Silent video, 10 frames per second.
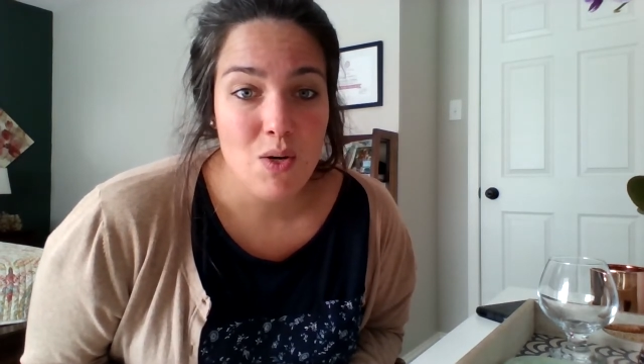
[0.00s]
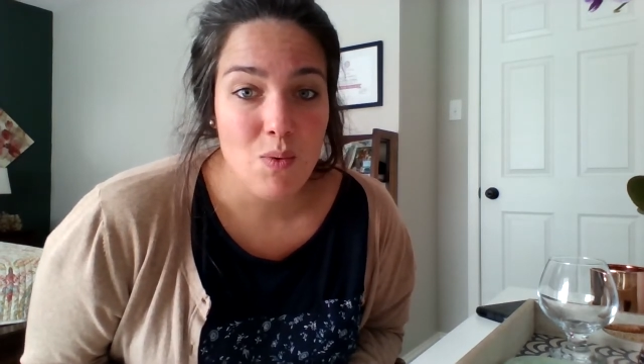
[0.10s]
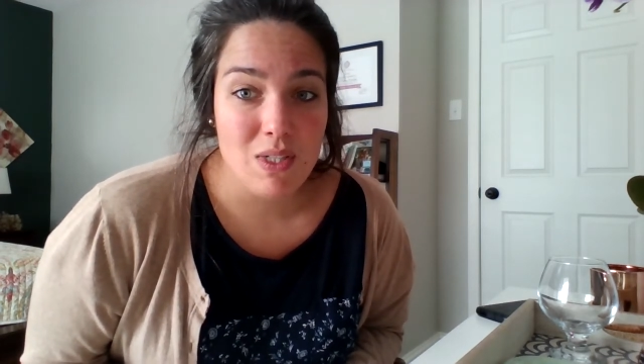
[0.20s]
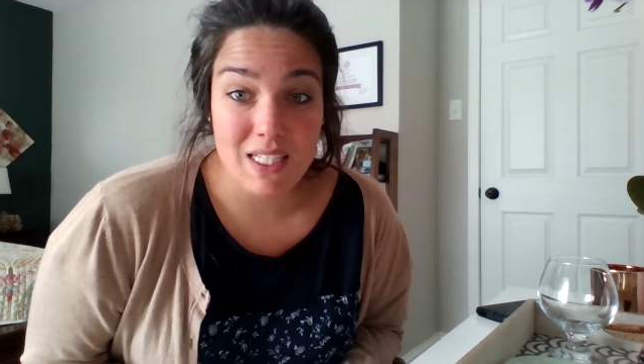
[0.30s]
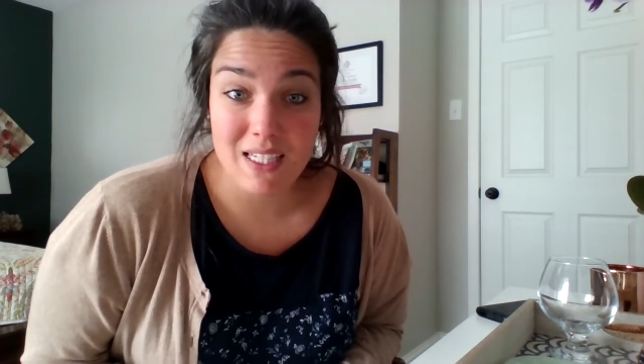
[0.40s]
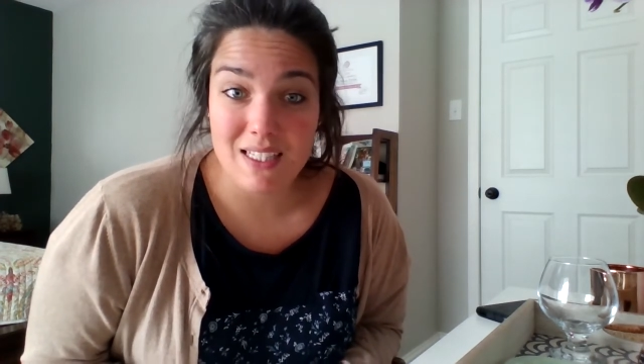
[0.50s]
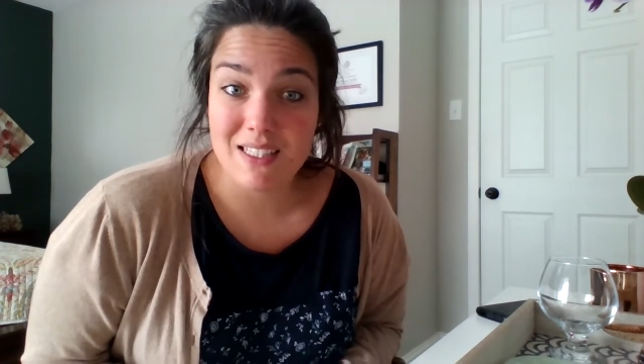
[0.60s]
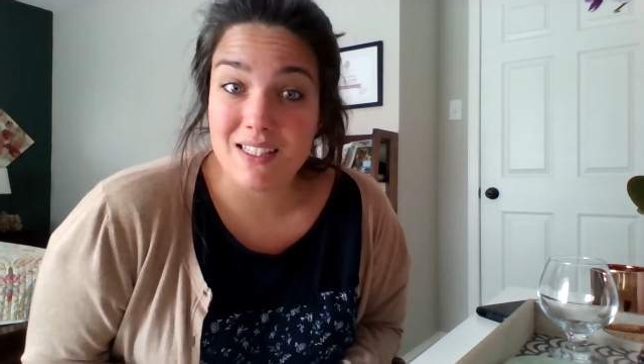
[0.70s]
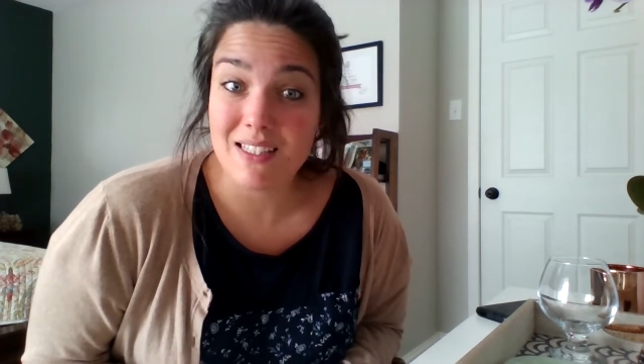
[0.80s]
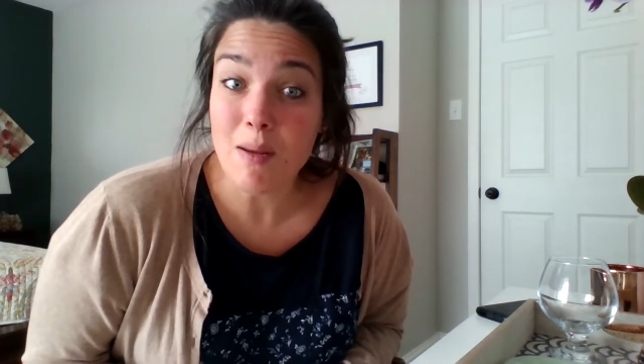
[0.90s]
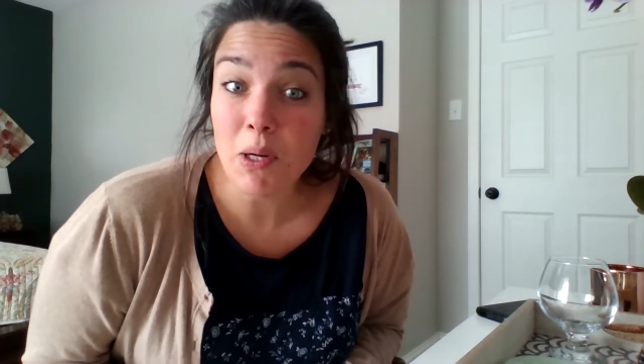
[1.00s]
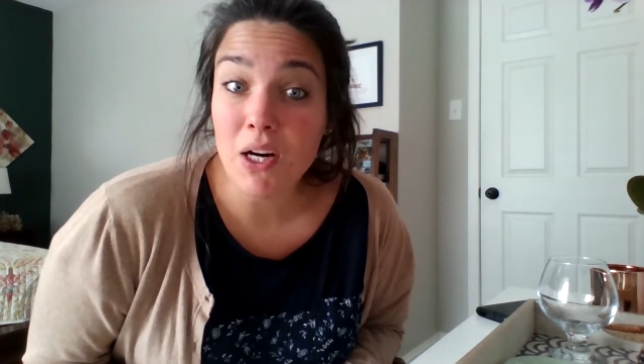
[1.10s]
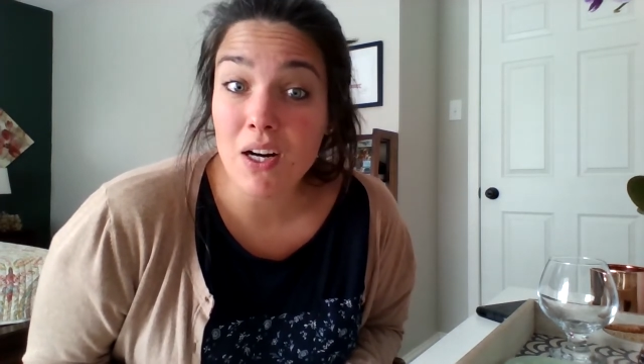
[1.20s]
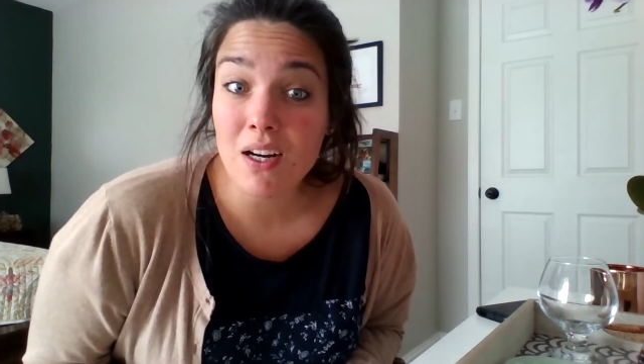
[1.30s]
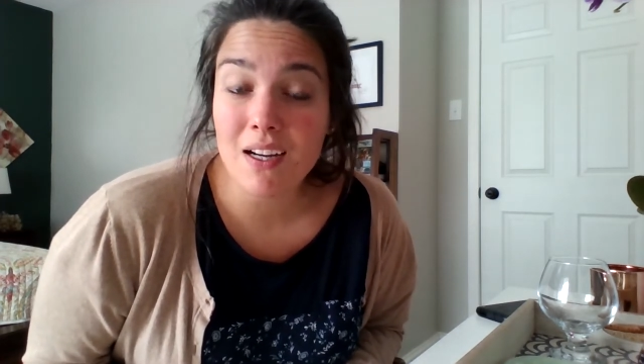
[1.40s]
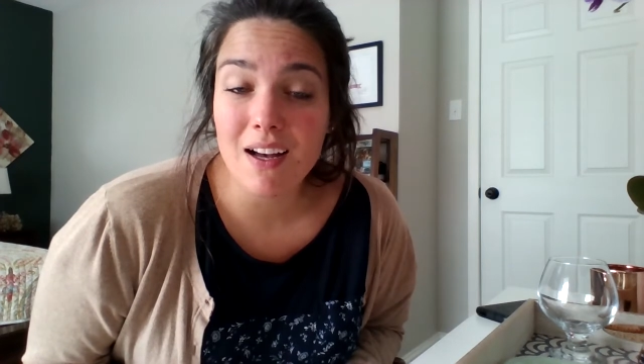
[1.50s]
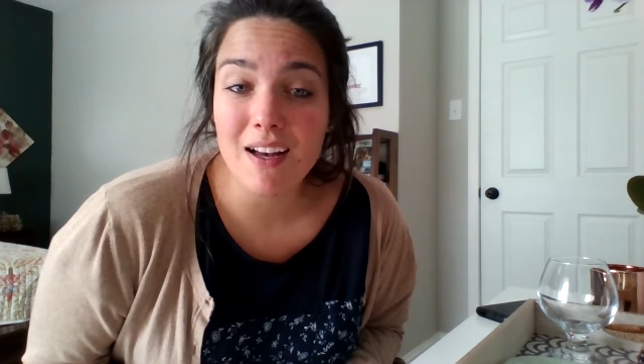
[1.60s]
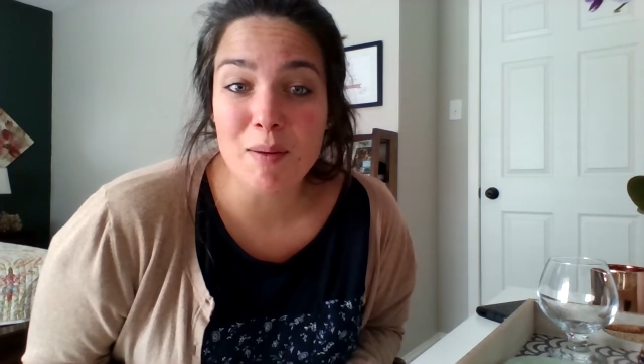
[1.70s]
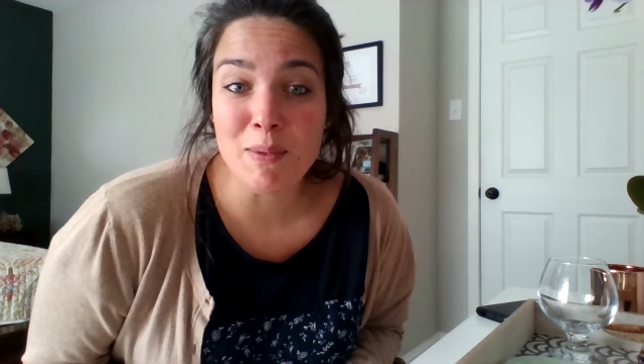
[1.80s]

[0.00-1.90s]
Once it gets to summer, um,